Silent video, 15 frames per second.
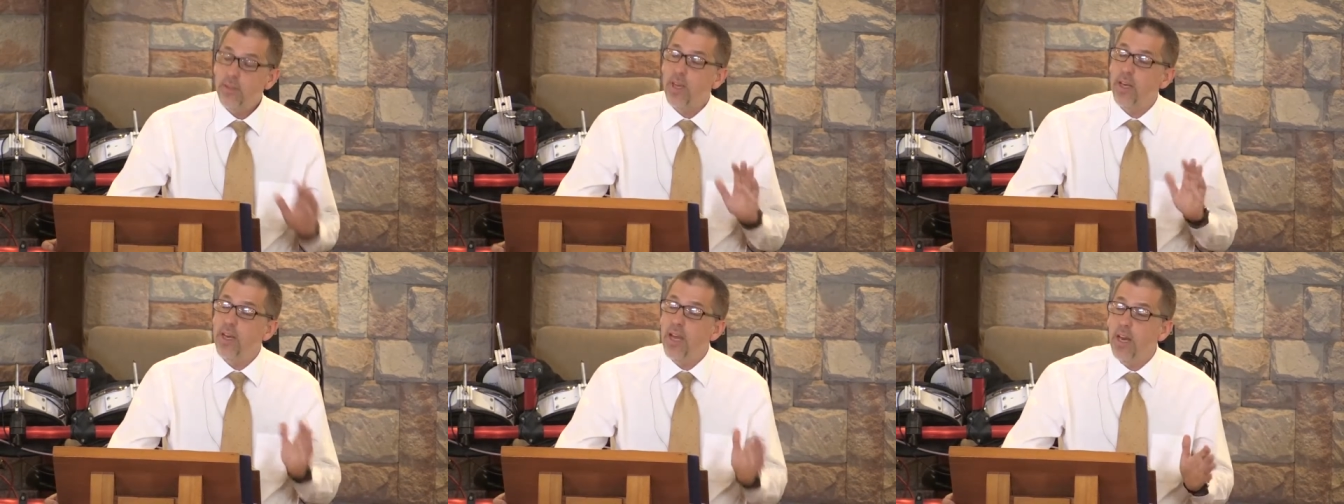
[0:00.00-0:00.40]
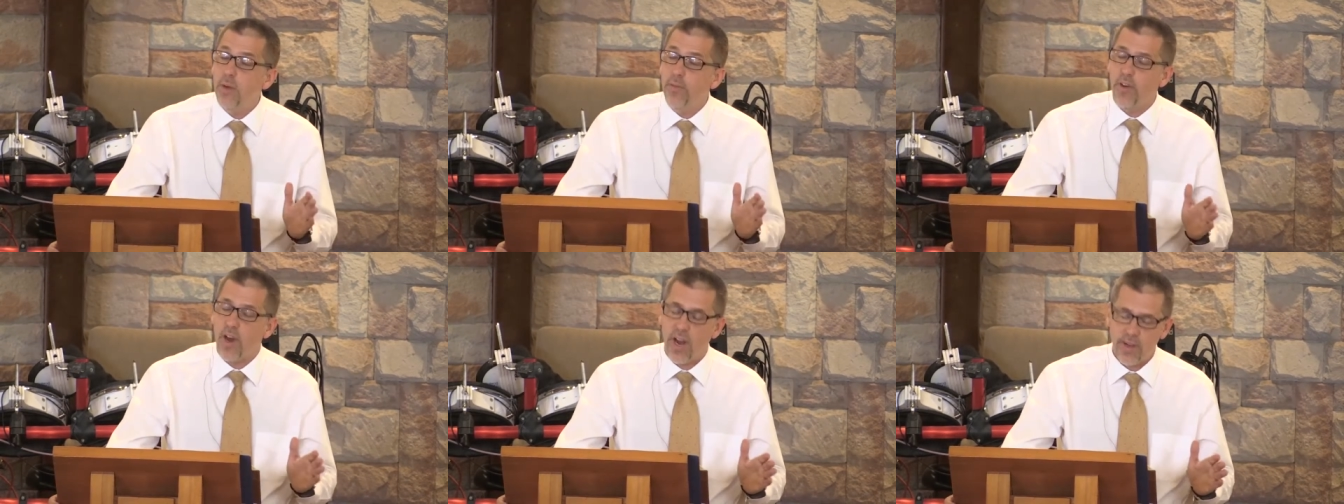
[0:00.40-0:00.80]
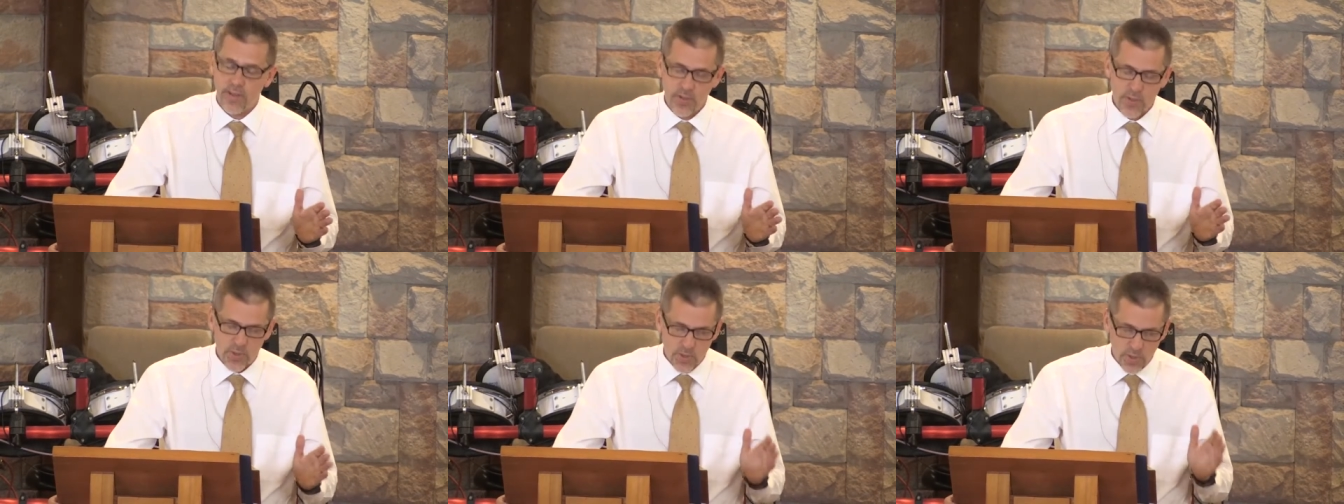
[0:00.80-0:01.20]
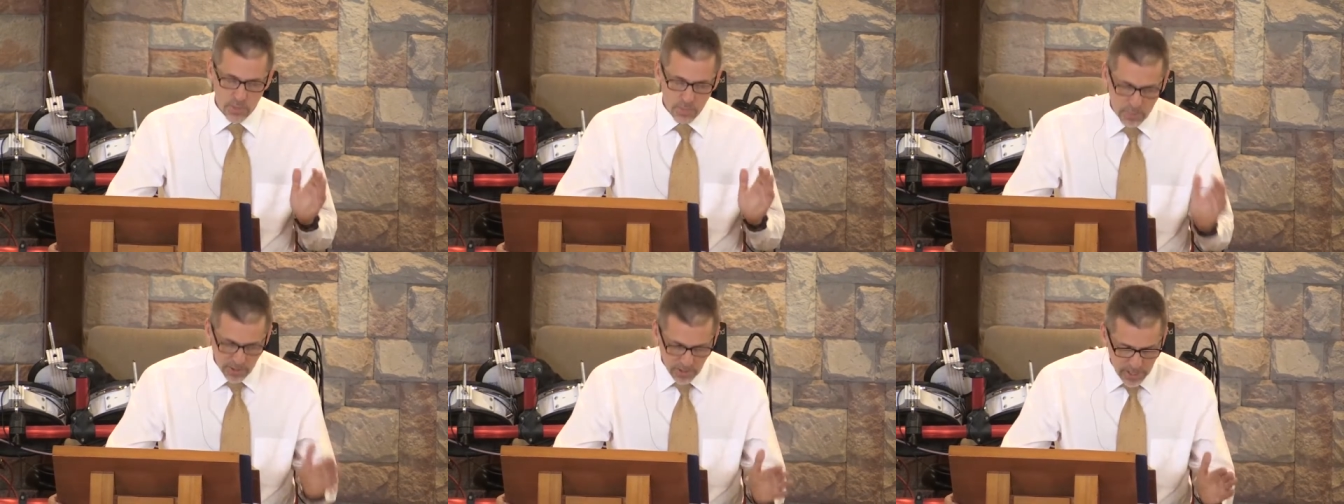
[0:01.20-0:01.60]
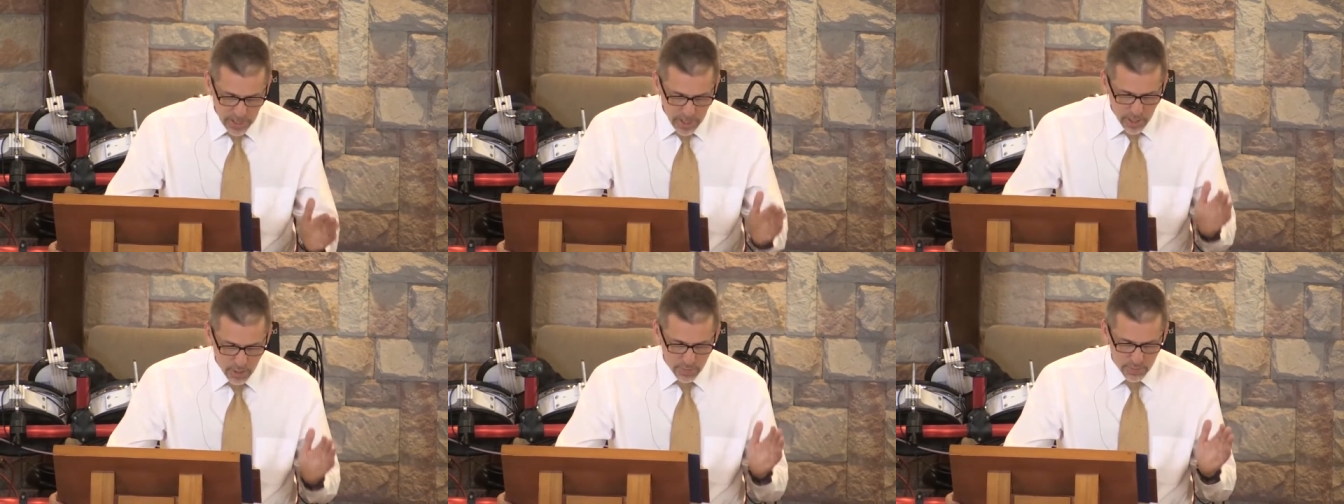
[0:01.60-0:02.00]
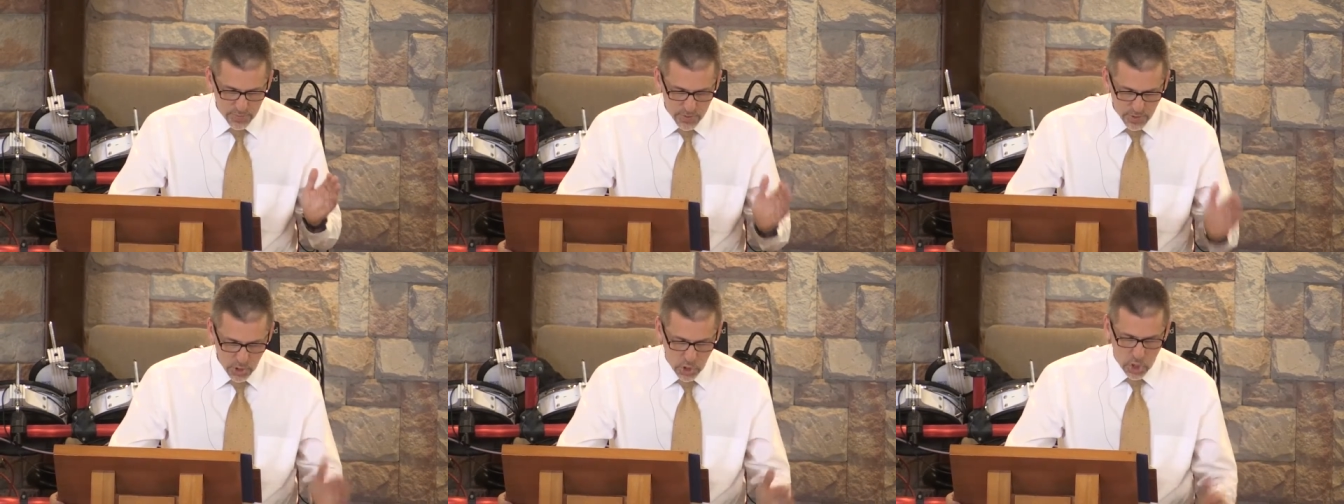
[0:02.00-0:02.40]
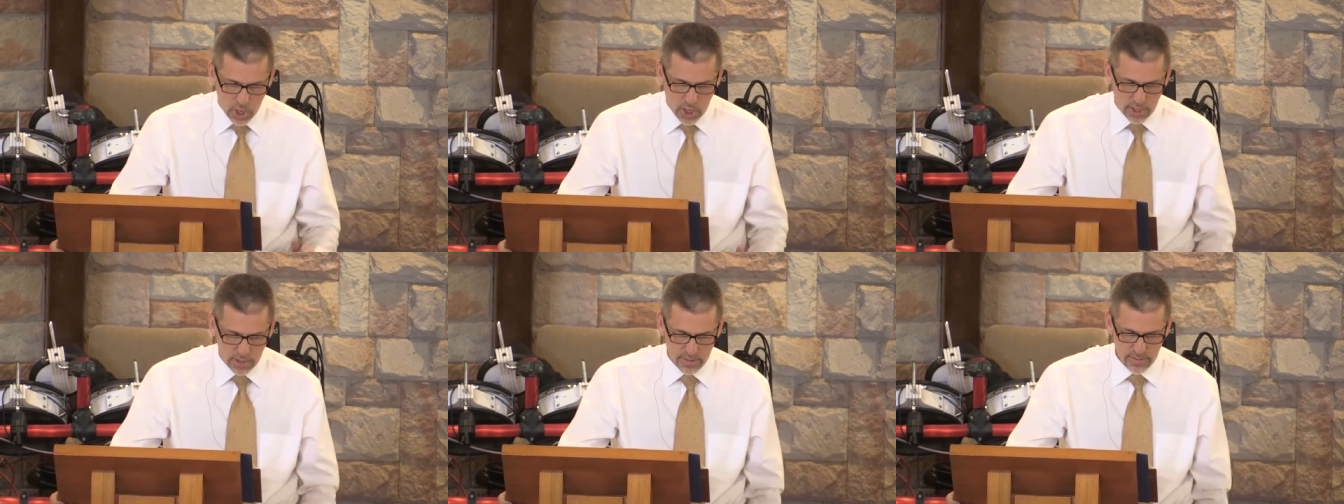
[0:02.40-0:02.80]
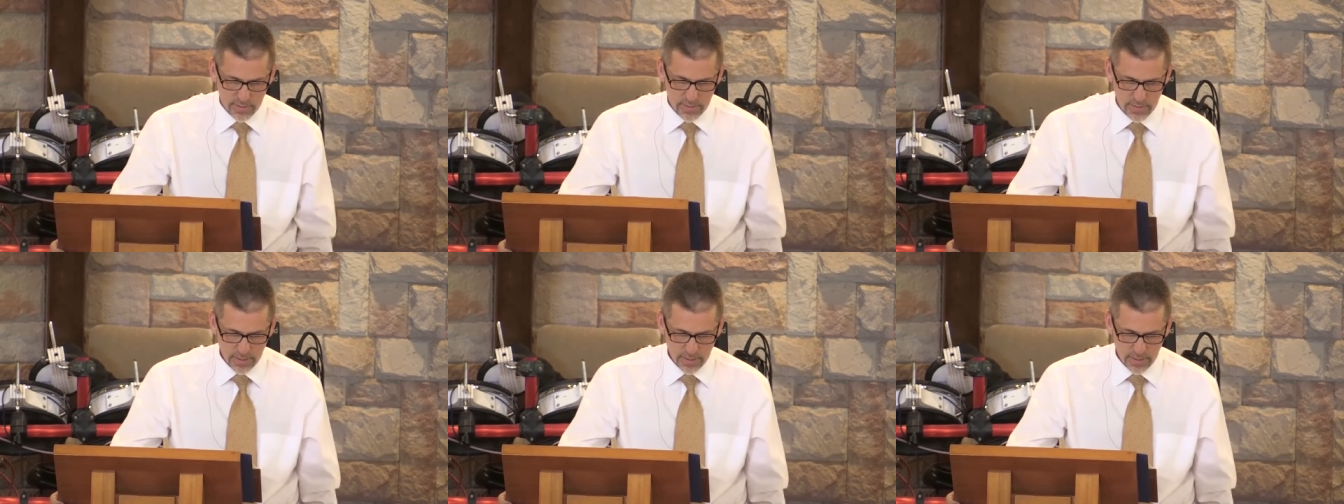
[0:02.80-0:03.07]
The Ninevites believed God.